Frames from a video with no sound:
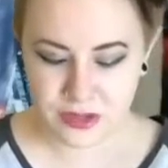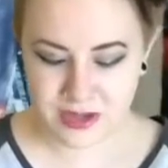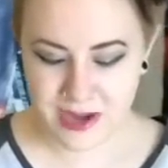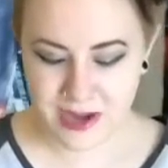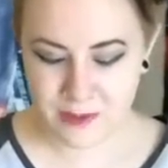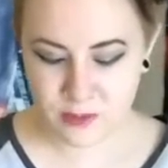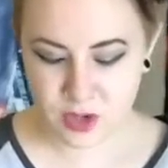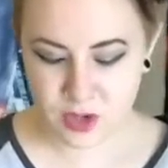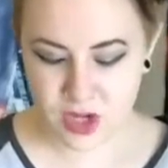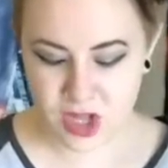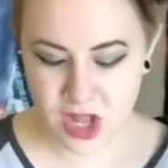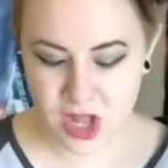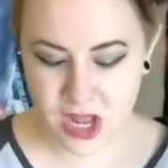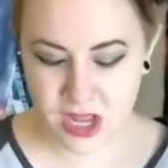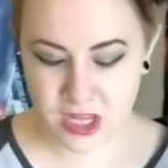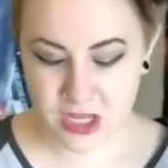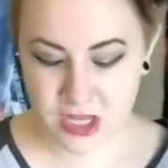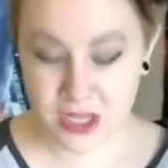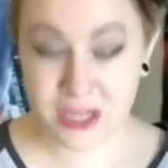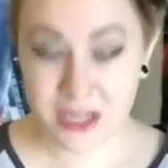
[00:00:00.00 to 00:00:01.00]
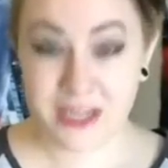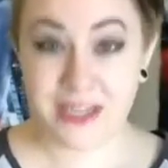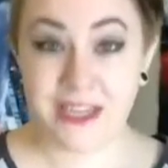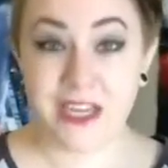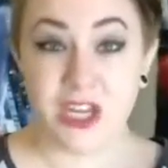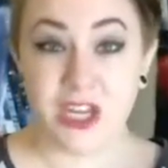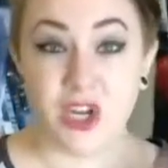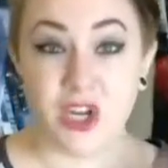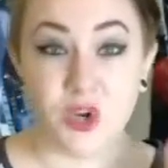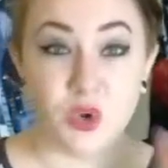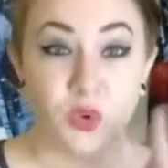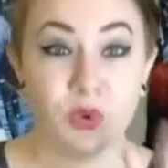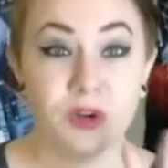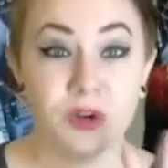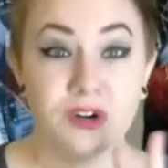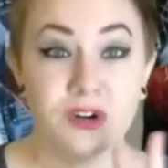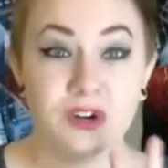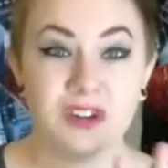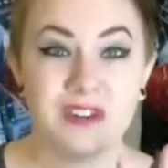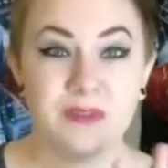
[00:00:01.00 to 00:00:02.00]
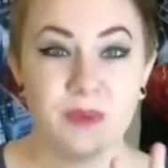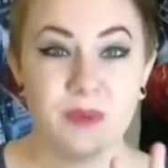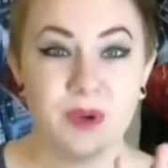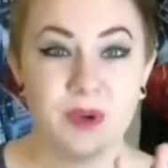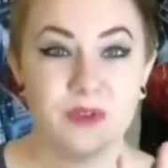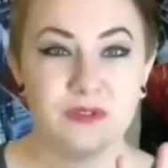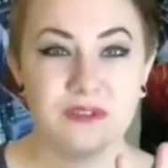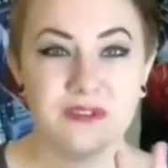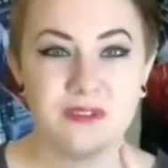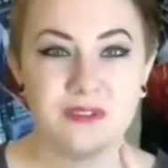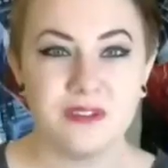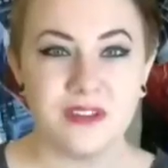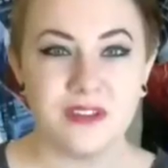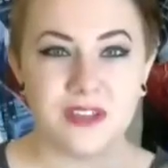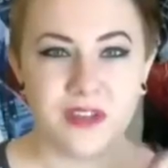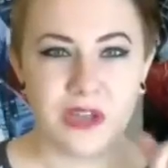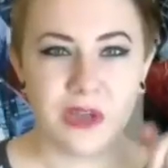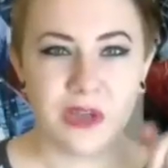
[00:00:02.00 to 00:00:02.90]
Snapchat and Twitter the most,